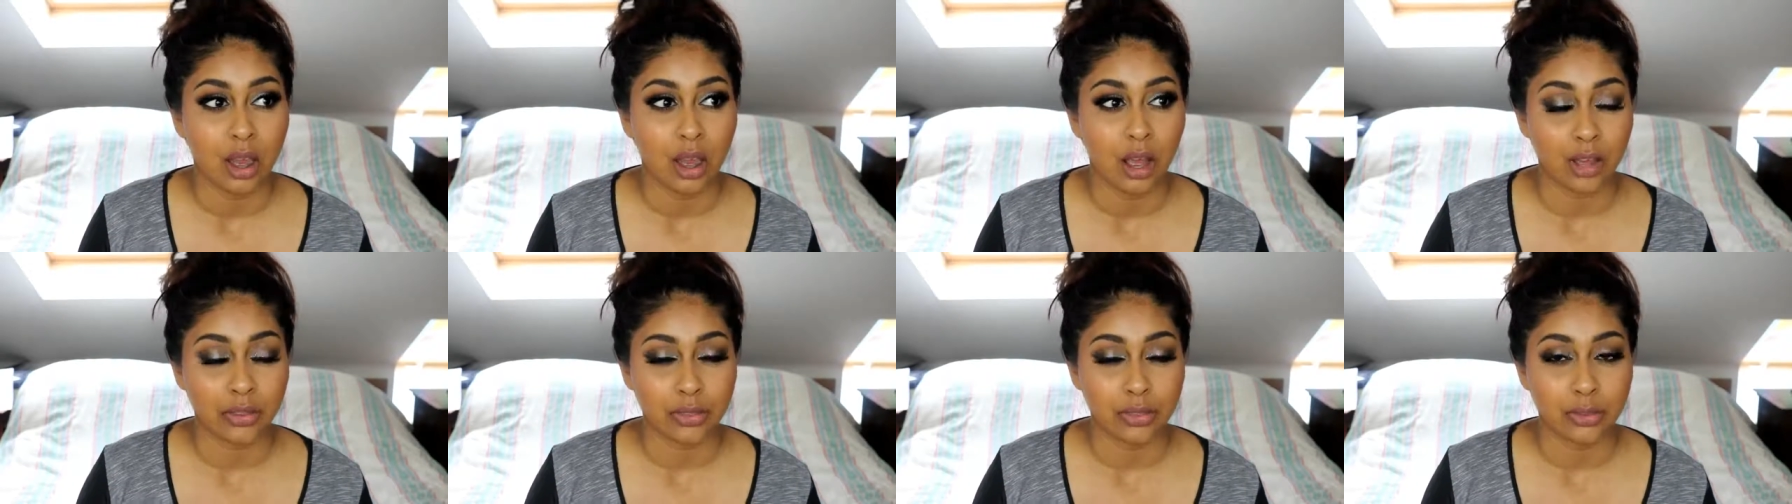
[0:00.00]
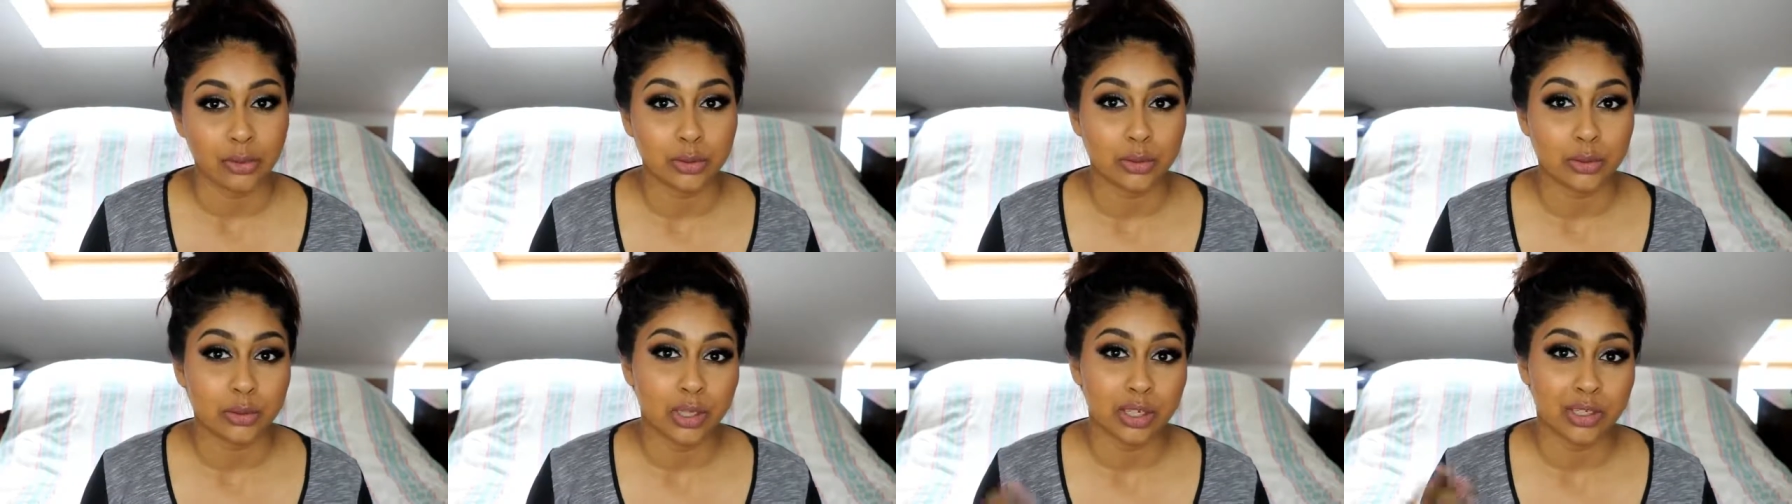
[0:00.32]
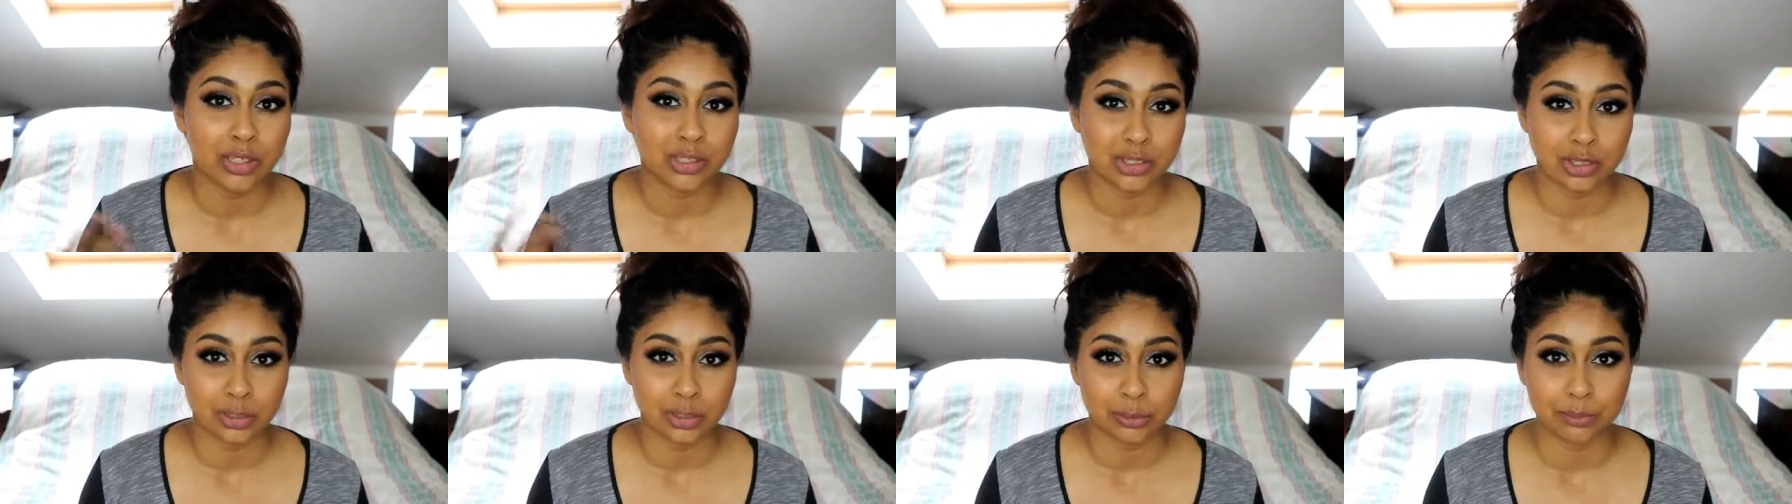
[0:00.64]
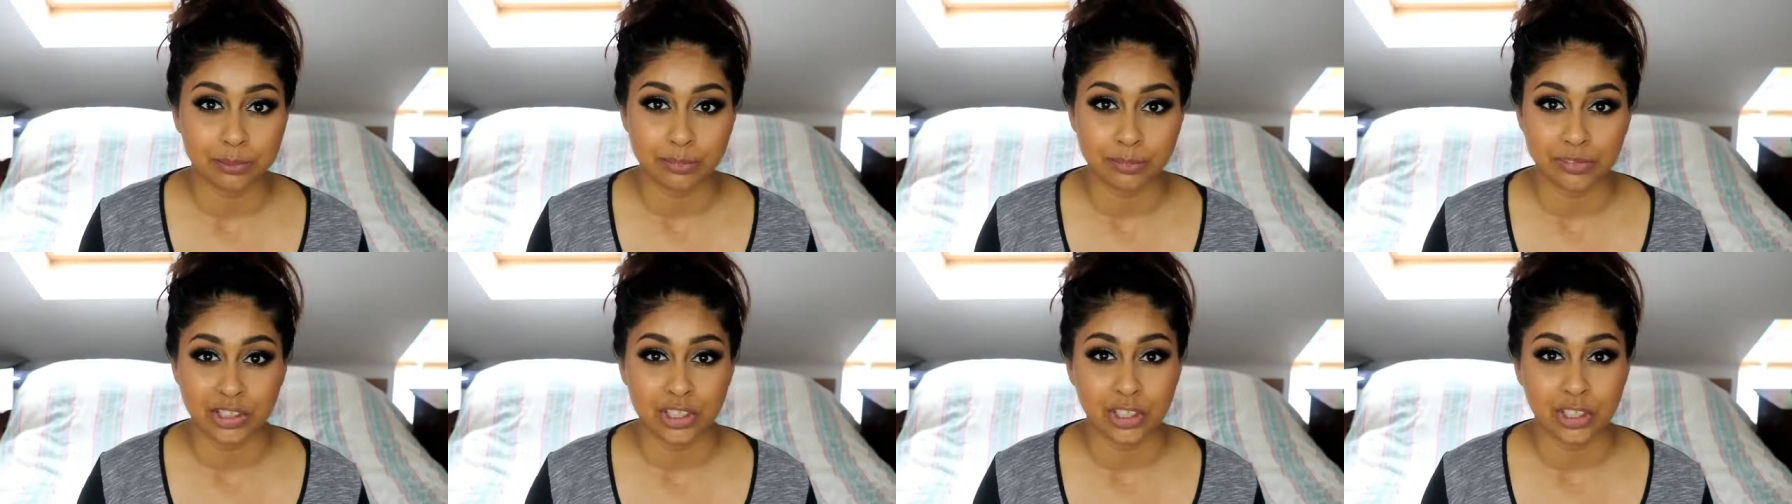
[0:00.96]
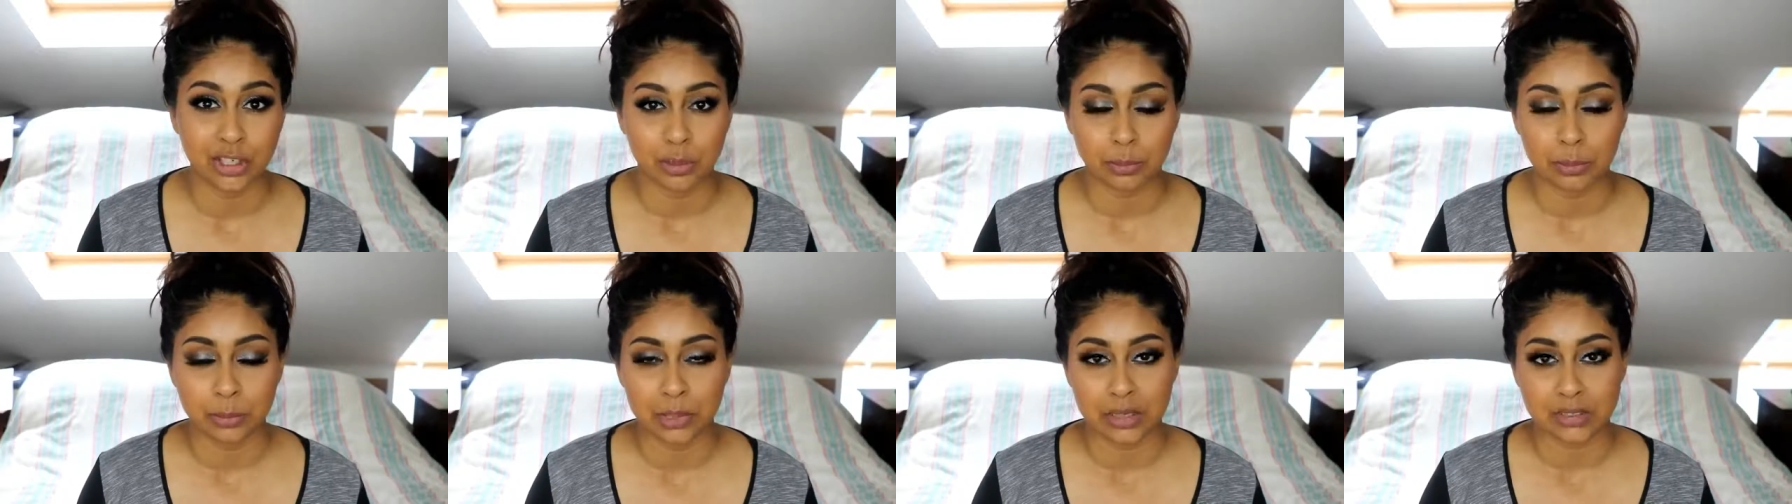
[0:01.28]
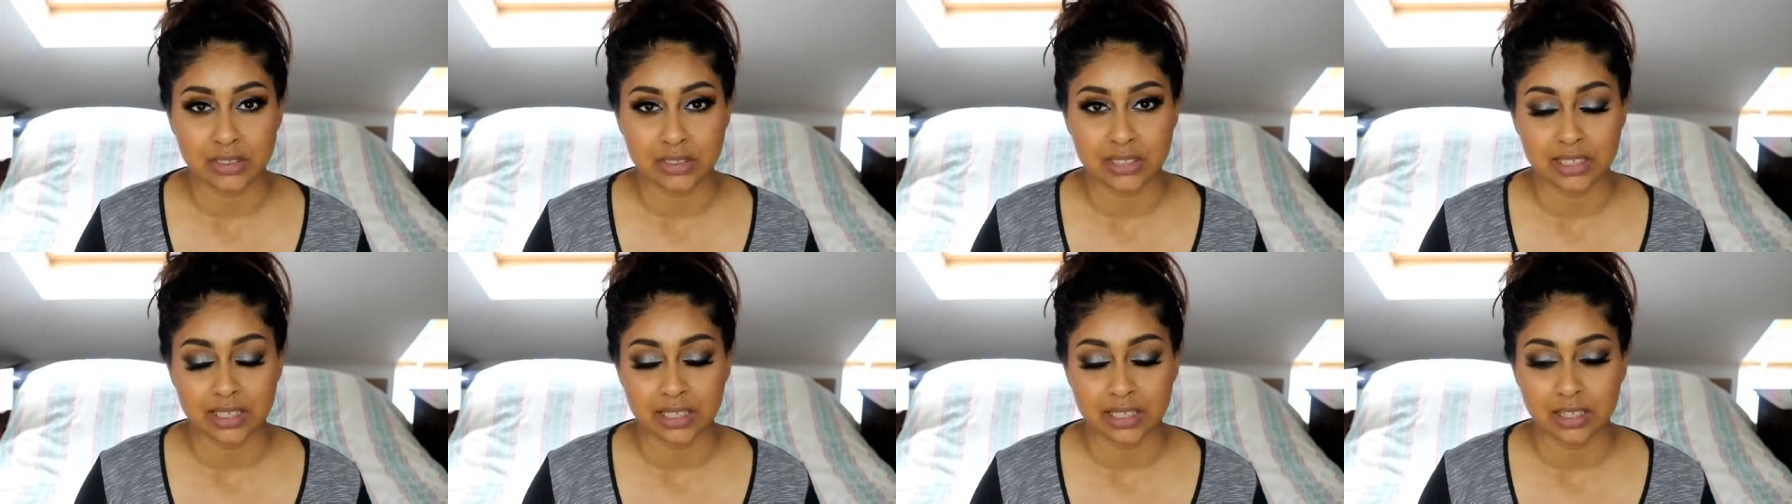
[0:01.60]
I thought I'll do a video
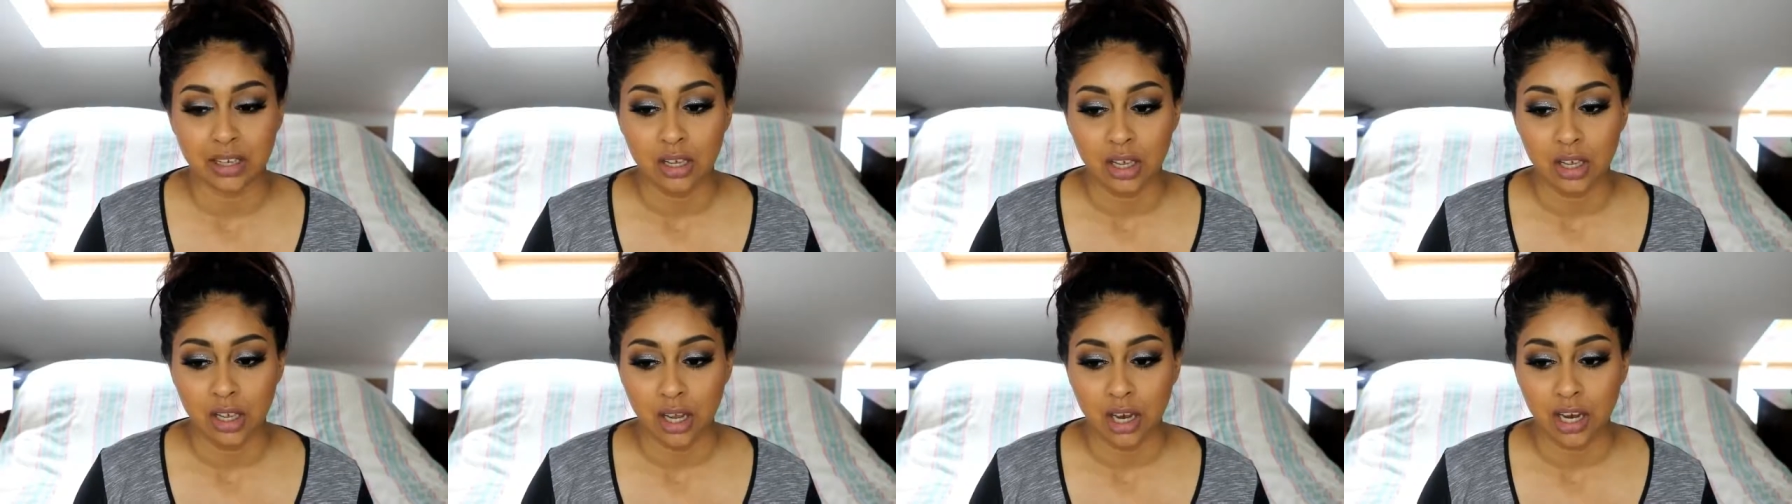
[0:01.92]
about it.